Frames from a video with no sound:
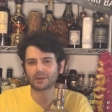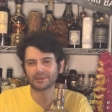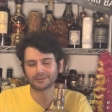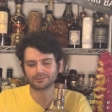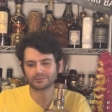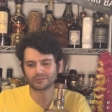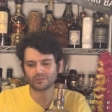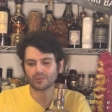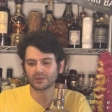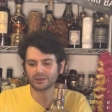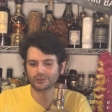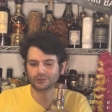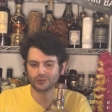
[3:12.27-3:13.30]
I mean,
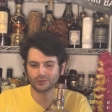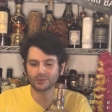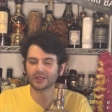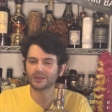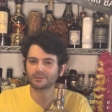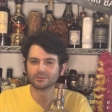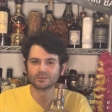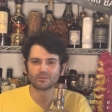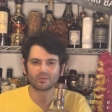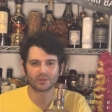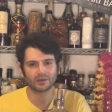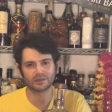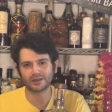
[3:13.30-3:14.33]
you do get
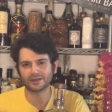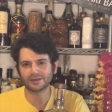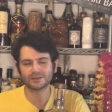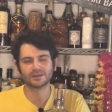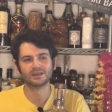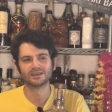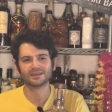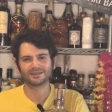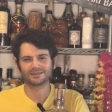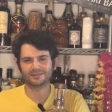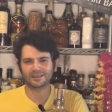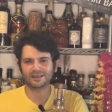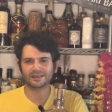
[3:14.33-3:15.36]
a nice
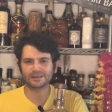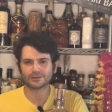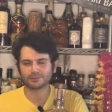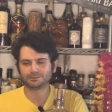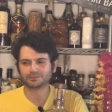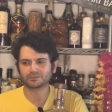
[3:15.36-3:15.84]
light